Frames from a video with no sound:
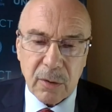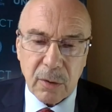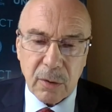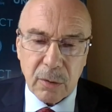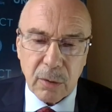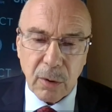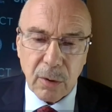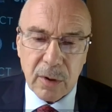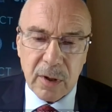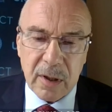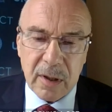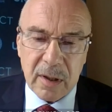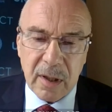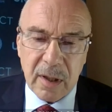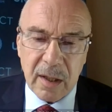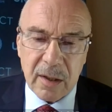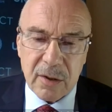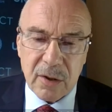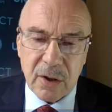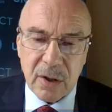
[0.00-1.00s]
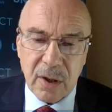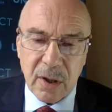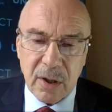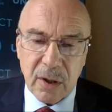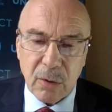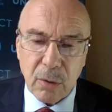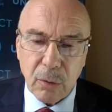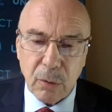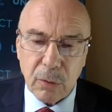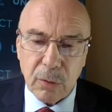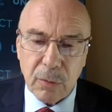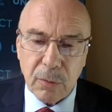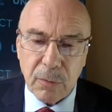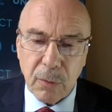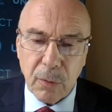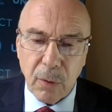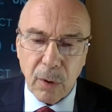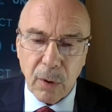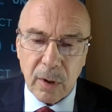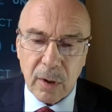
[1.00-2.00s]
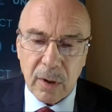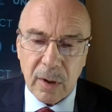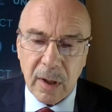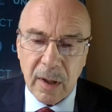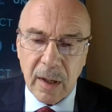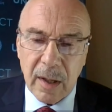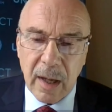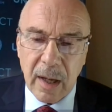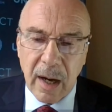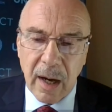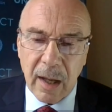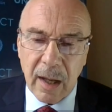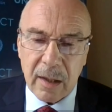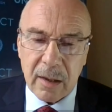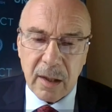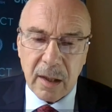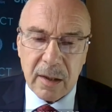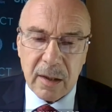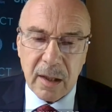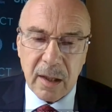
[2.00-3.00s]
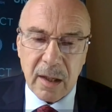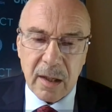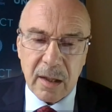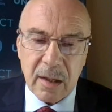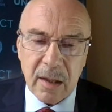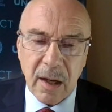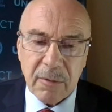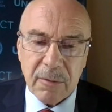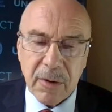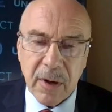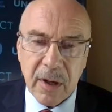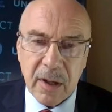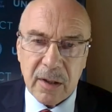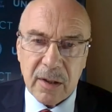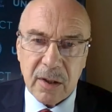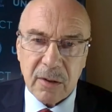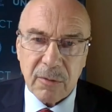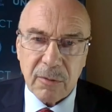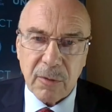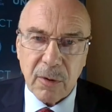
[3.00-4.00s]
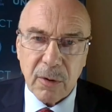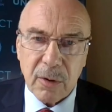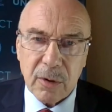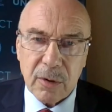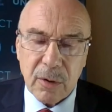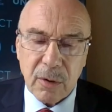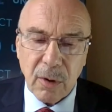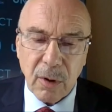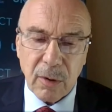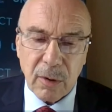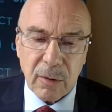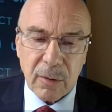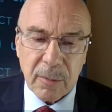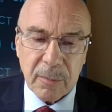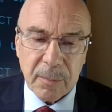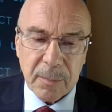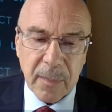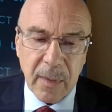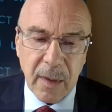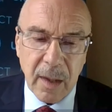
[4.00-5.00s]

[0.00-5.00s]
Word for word: to northern Nigeria could fall under their effective control.